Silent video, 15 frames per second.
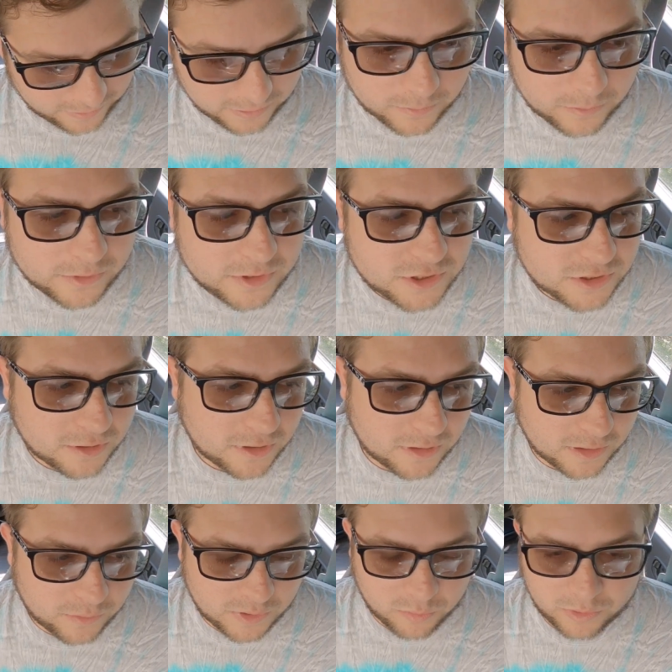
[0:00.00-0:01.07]
than it really should,
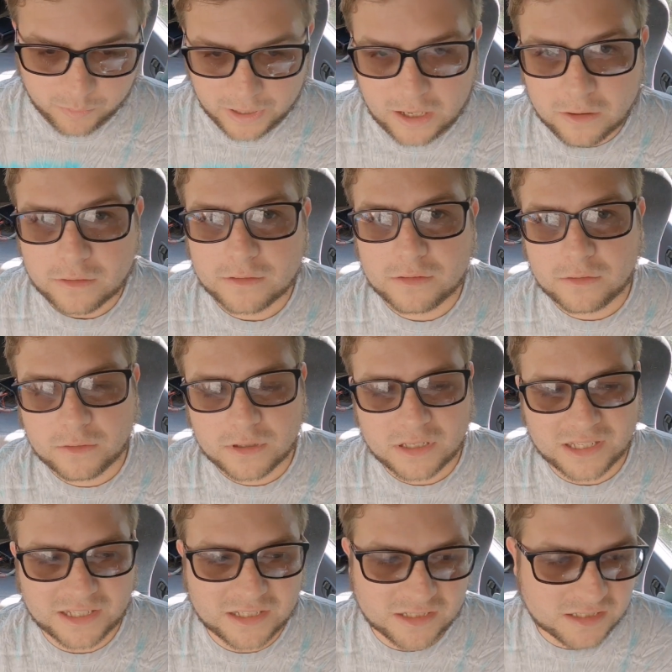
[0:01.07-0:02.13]
and then when you put power to
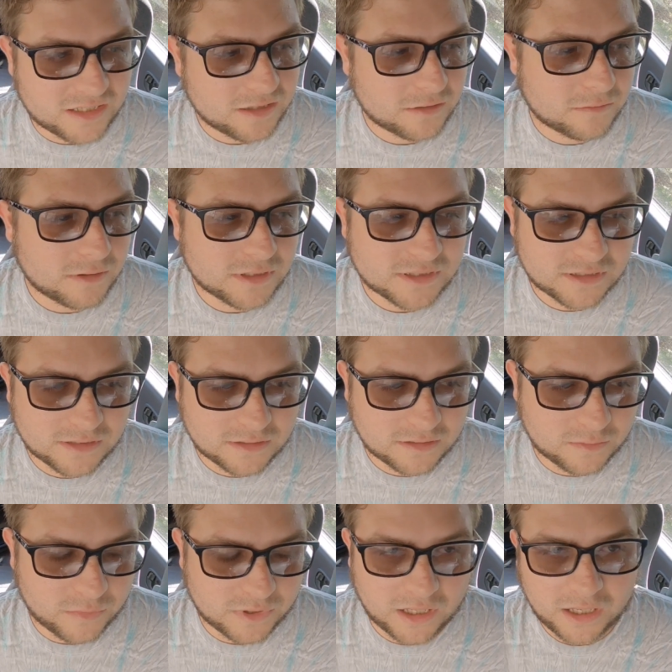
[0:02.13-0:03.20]
it, it just either runs
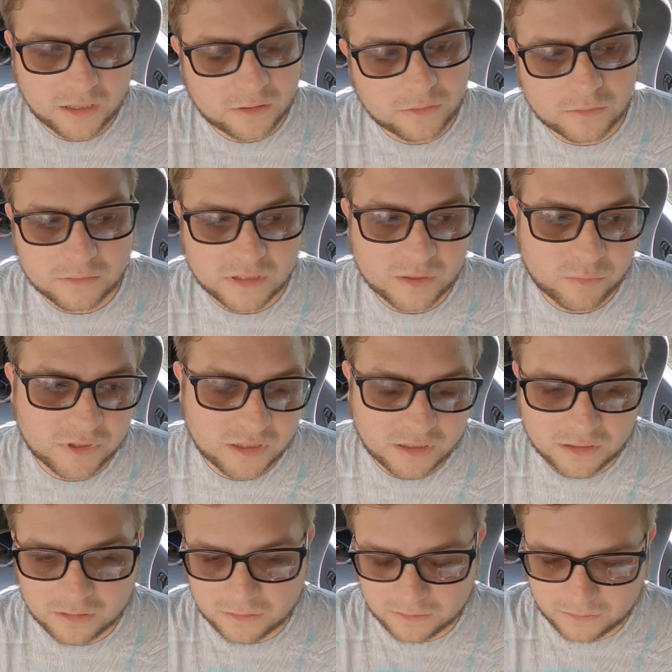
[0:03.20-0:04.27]
into mechanical
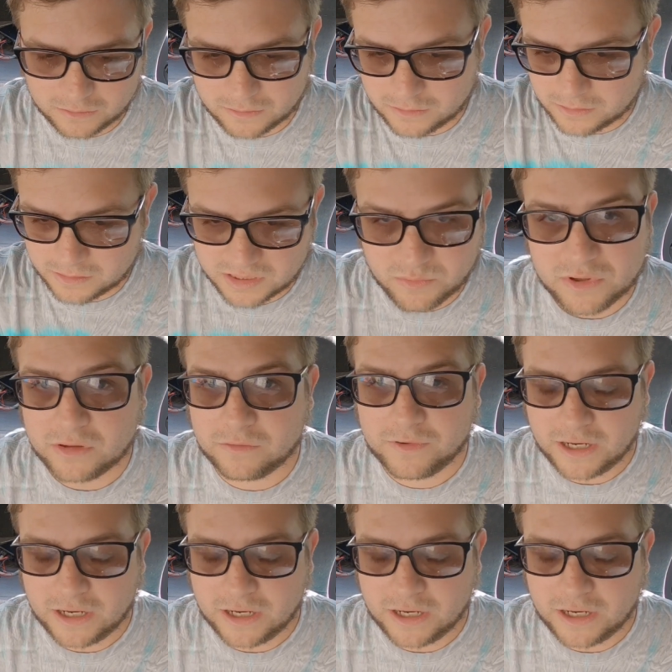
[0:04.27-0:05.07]
limit or some other